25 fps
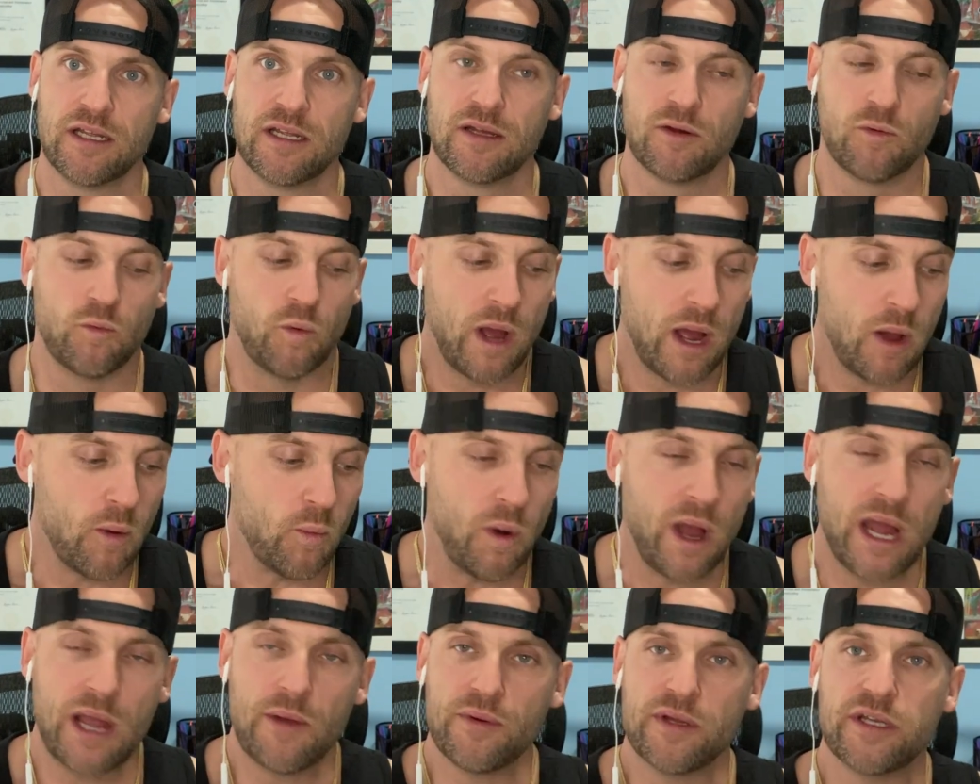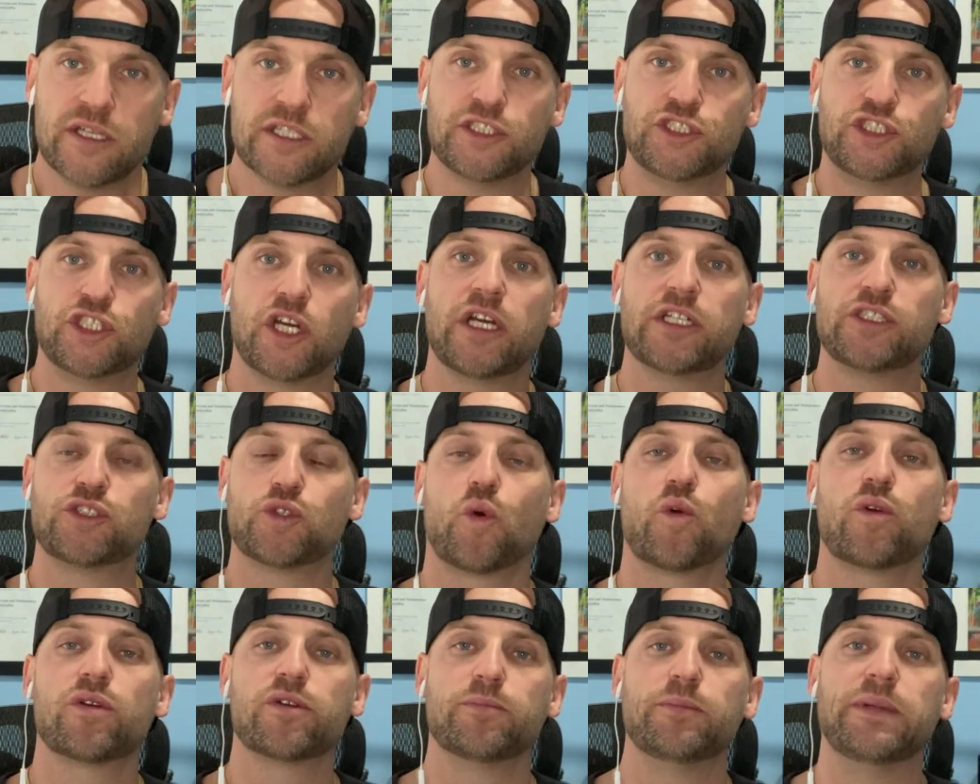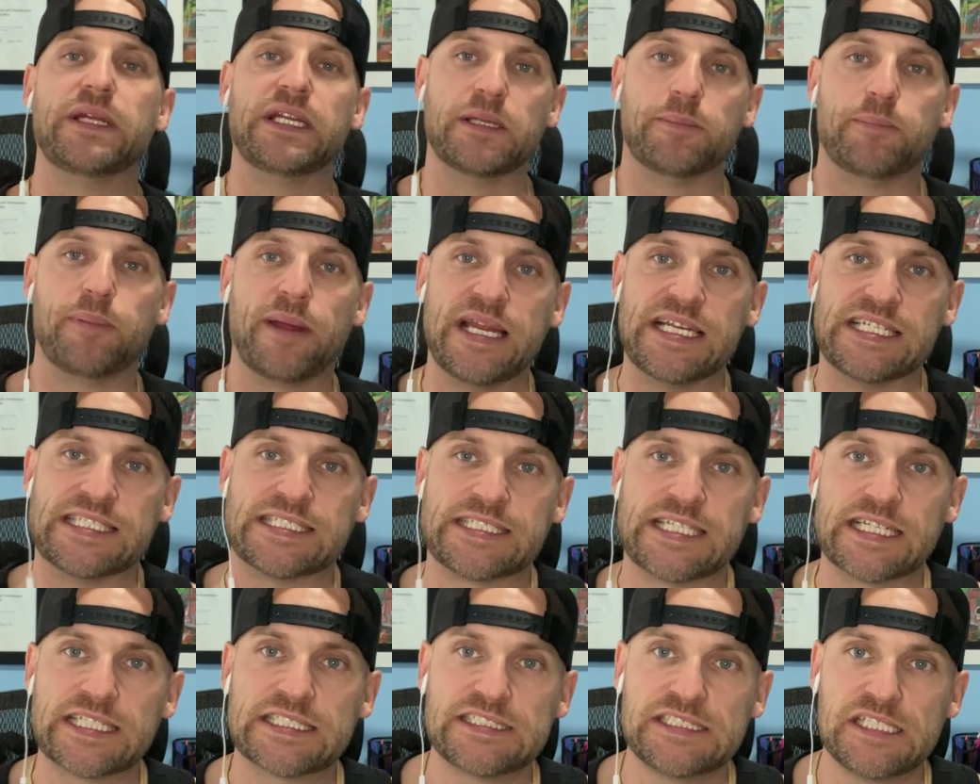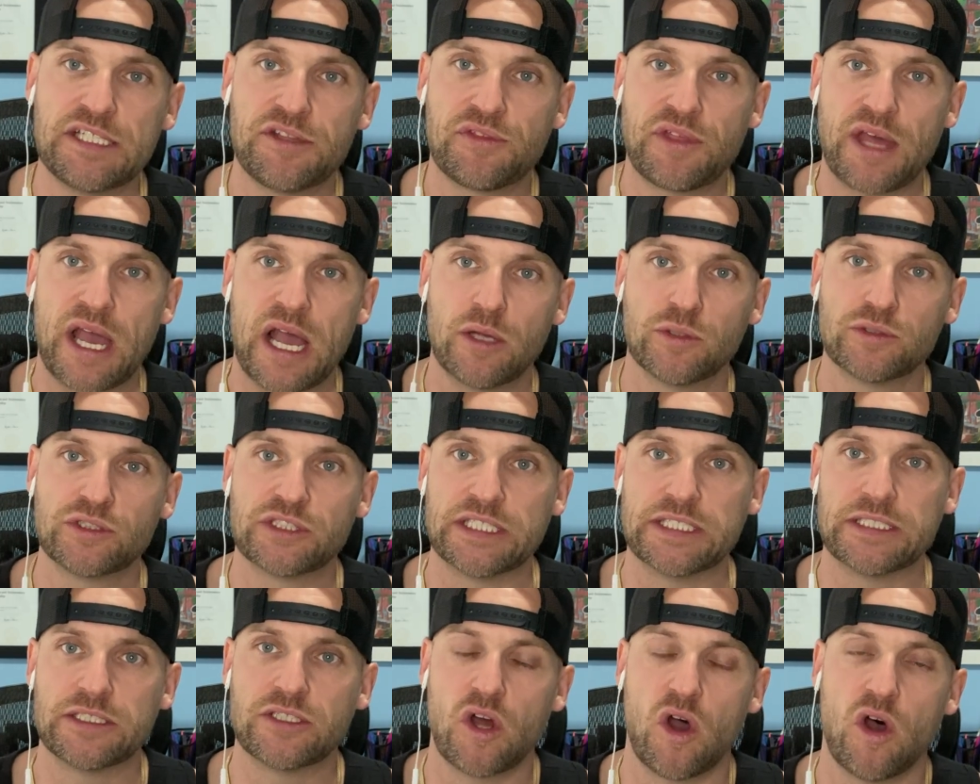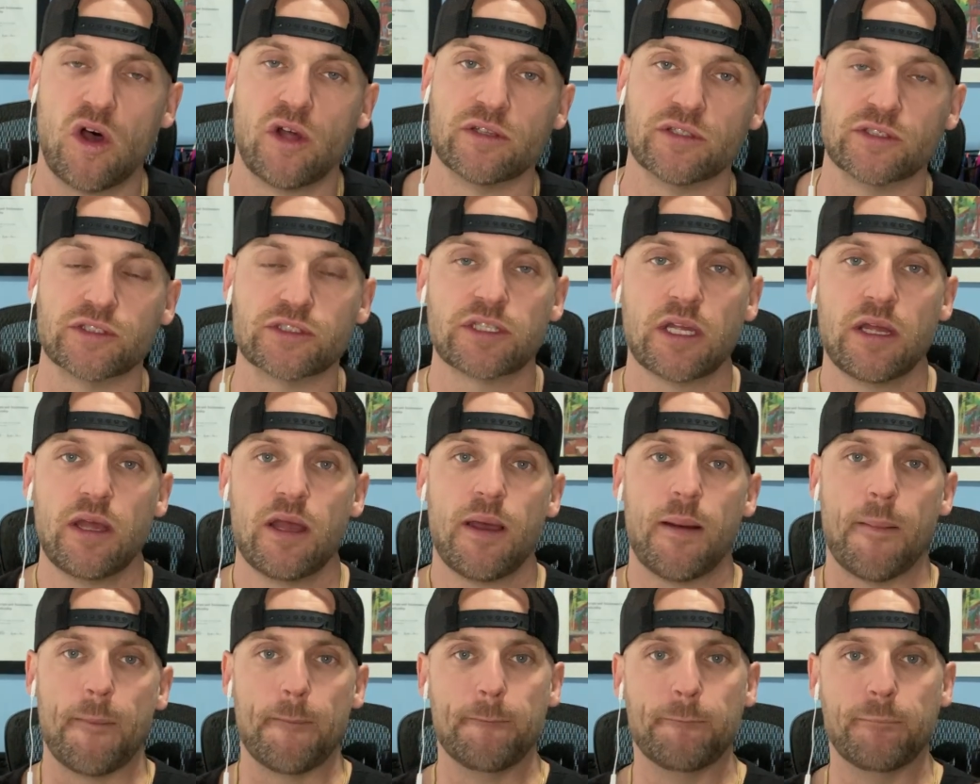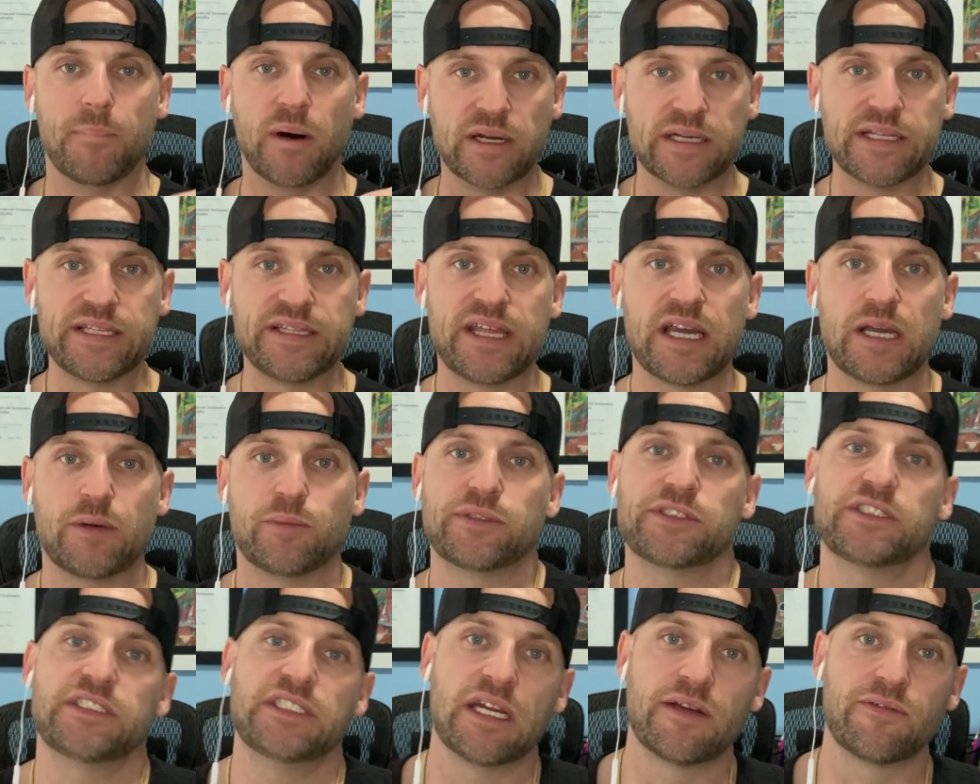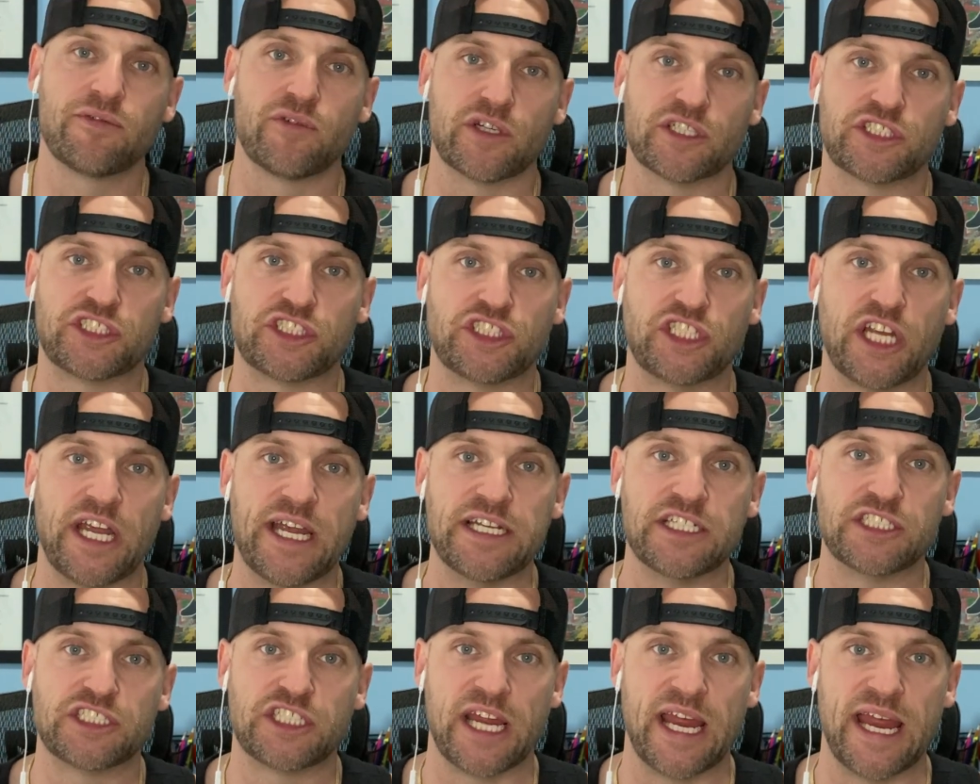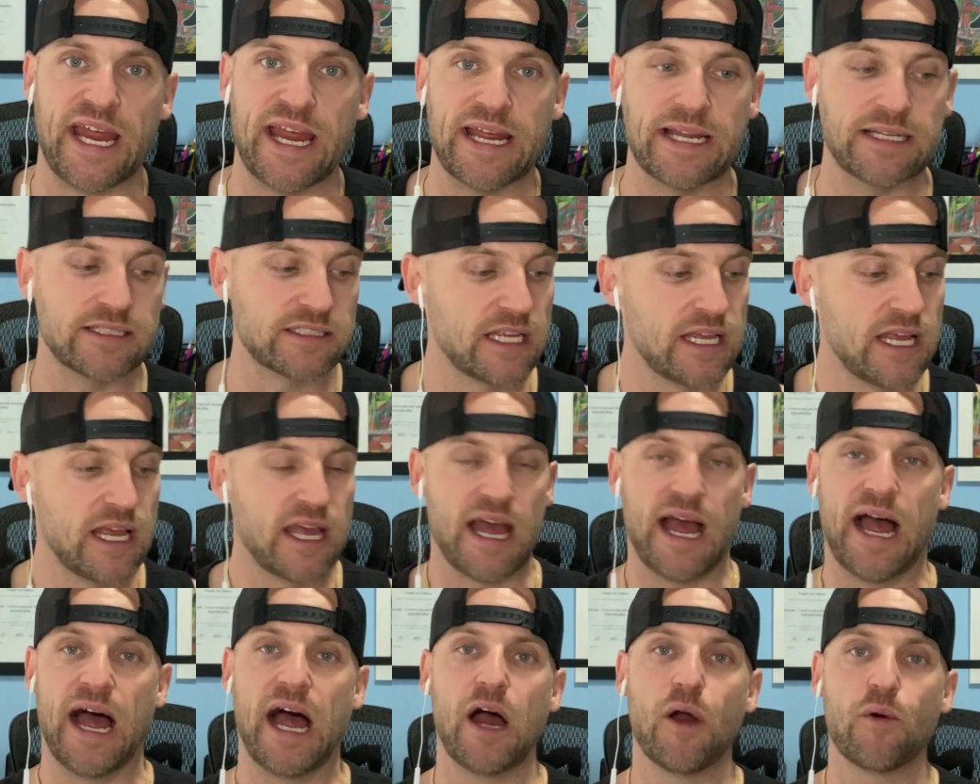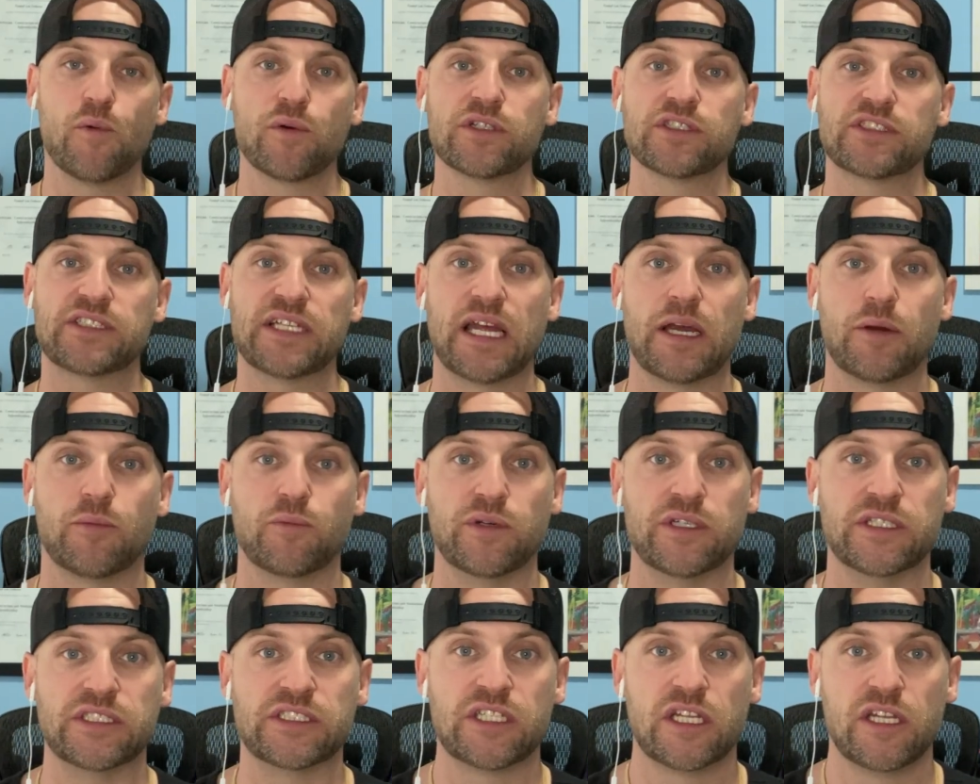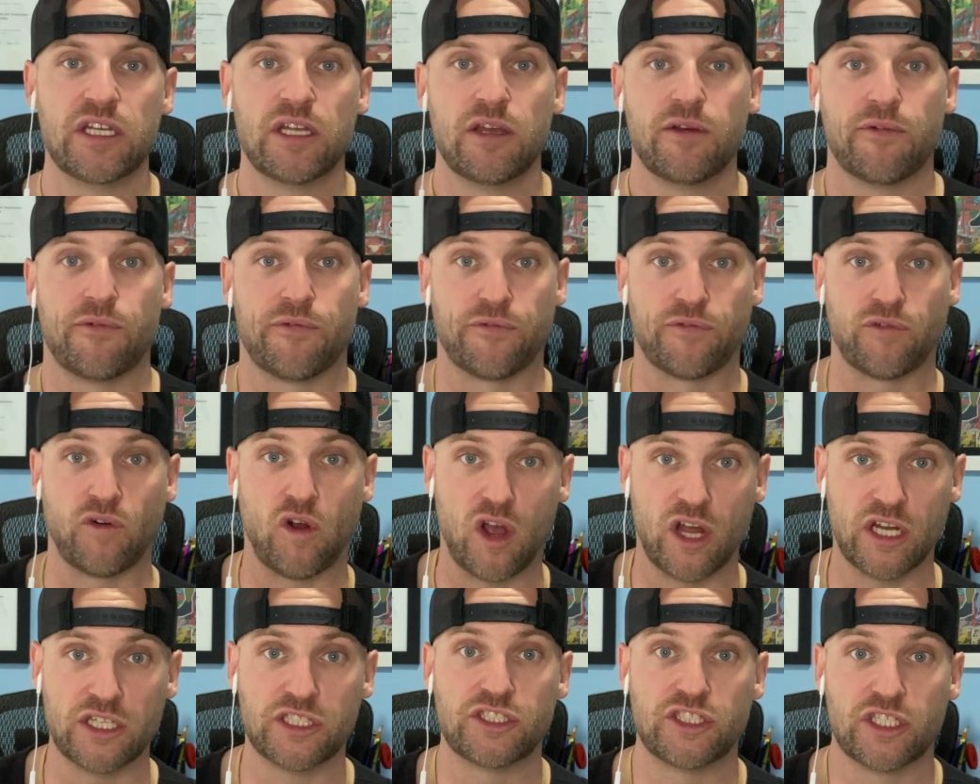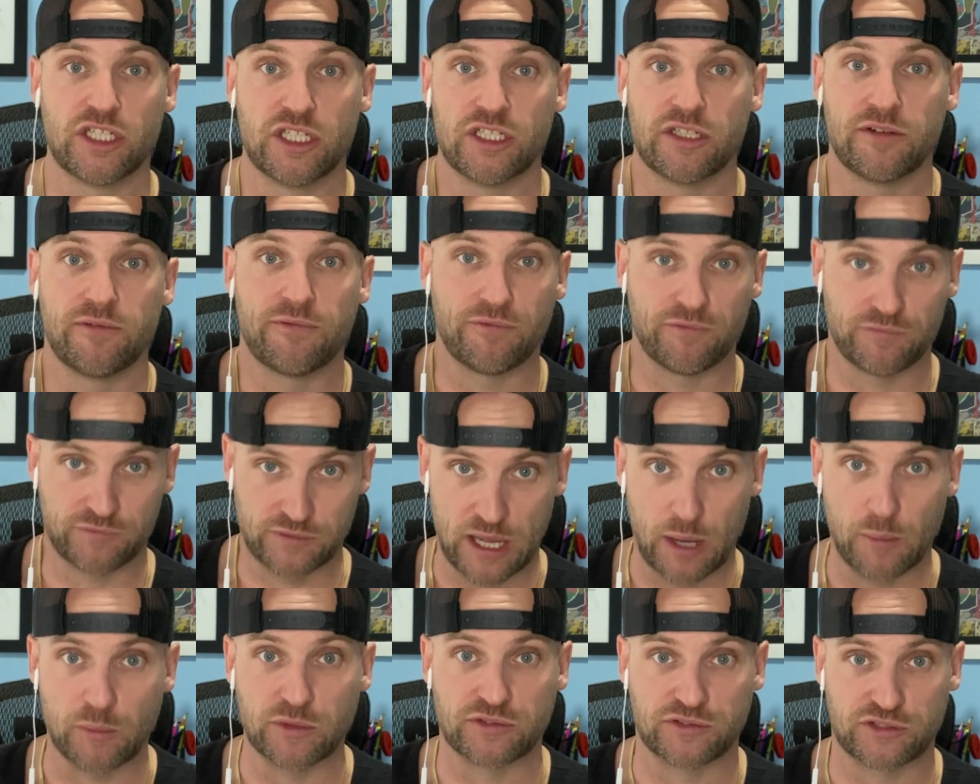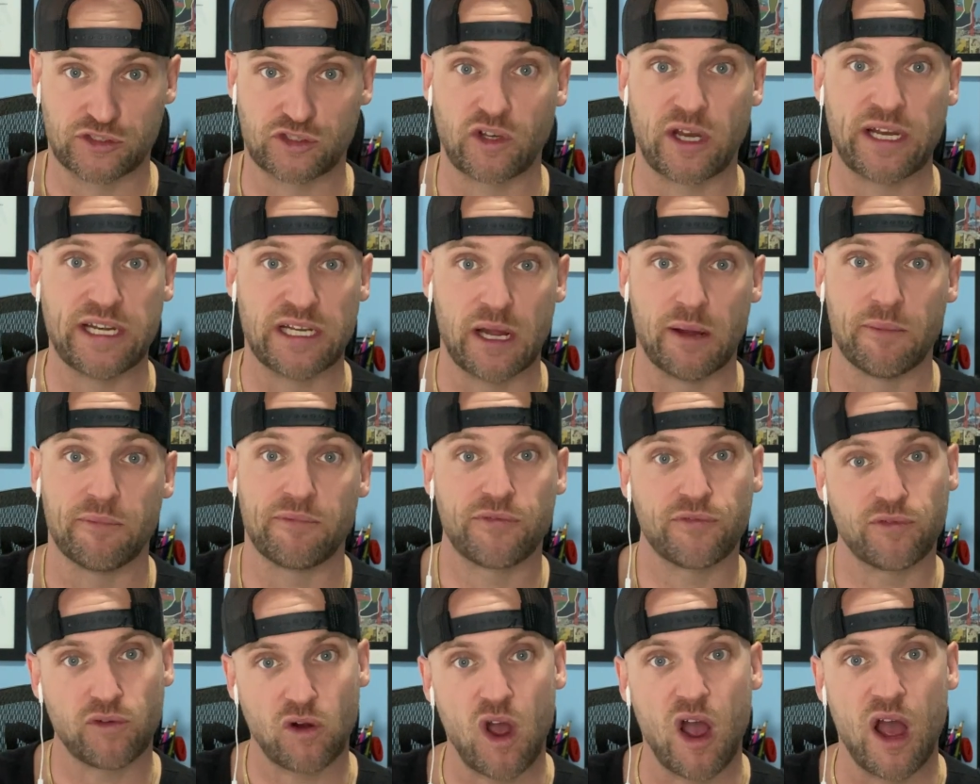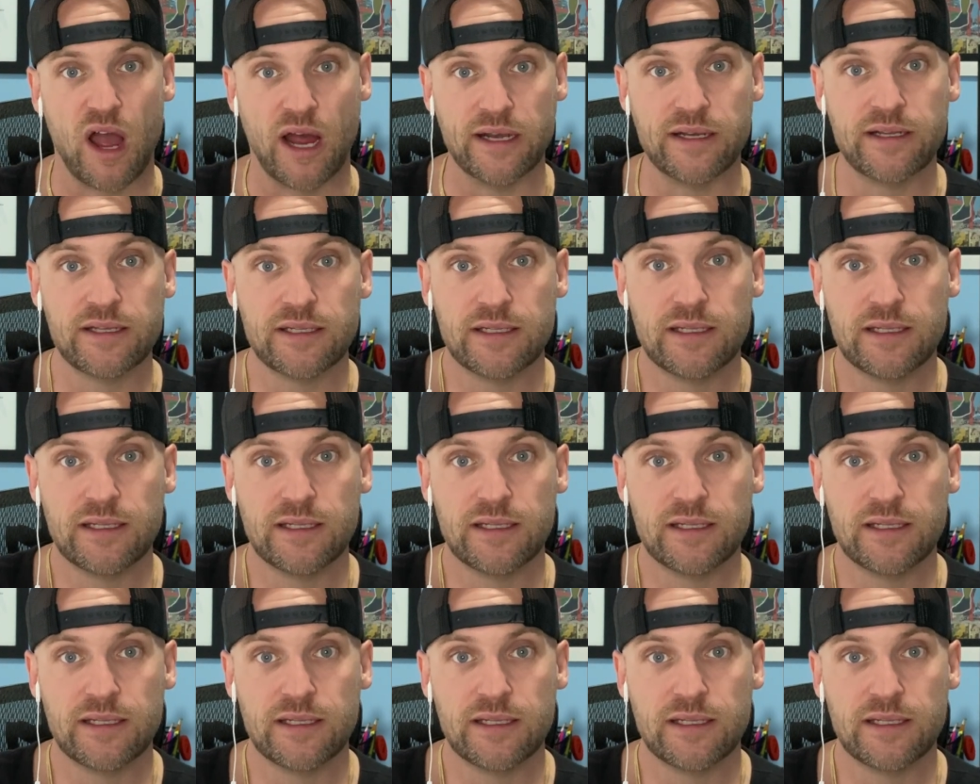Why would a judge order me to pay $60,000? Money that was never exchanged hands, hours that was fraud, that was straight up fraud.